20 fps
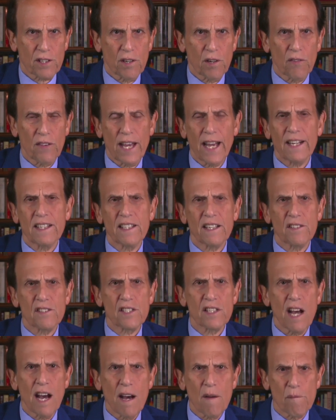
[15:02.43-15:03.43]
That does
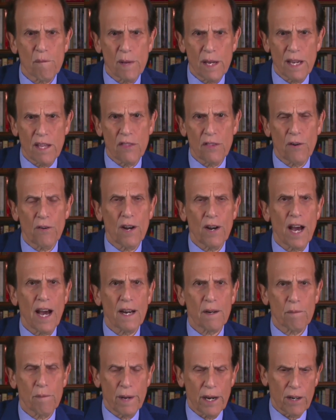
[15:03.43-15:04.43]
not mean they're not
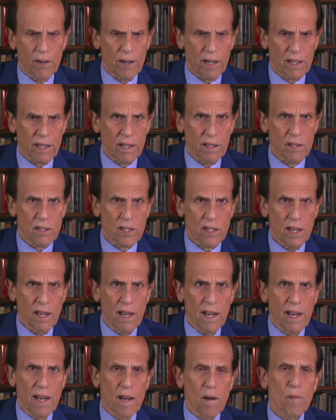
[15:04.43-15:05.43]
Americans,
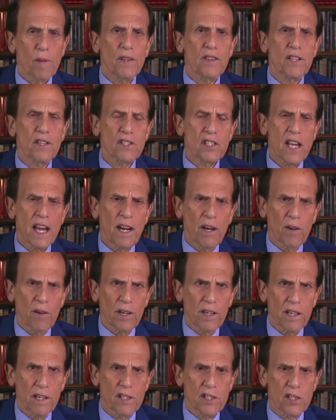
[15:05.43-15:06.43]
but this
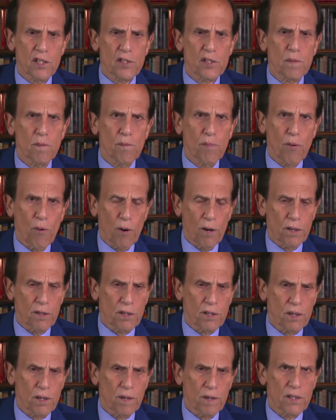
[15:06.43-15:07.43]
heritage is important
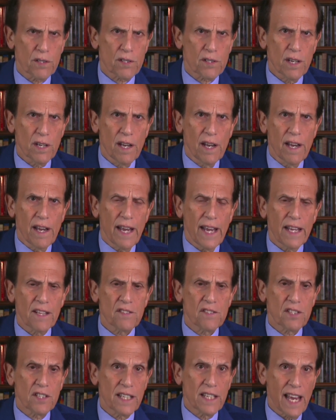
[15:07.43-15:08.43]
to us. And
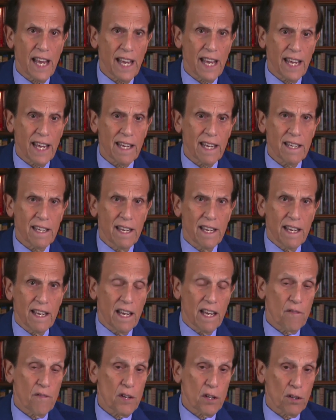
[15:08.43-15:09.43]
today,
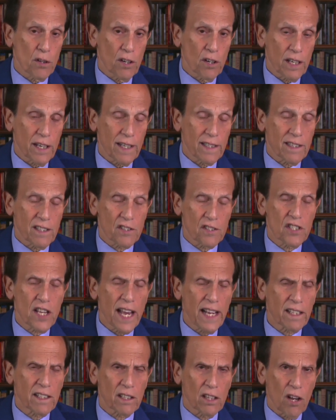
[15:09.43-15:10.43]
if you look at the
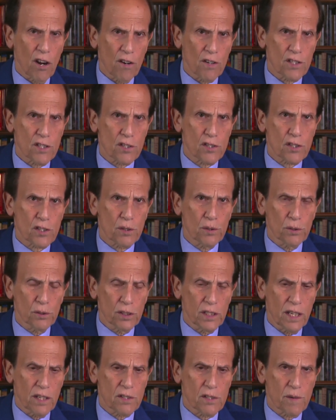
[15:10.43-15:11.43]
second largest school
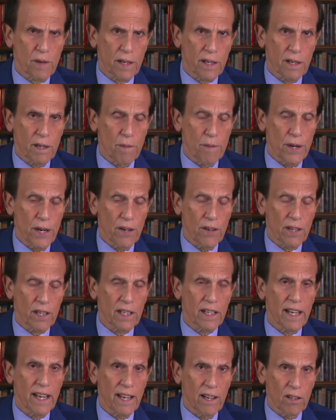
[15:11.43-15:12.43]
district in
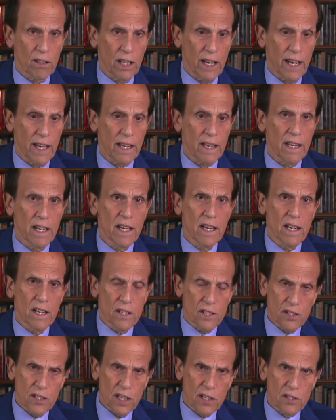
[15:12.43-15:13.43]
America, LA
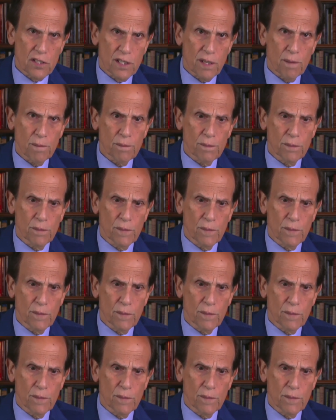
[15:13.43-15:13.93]
system,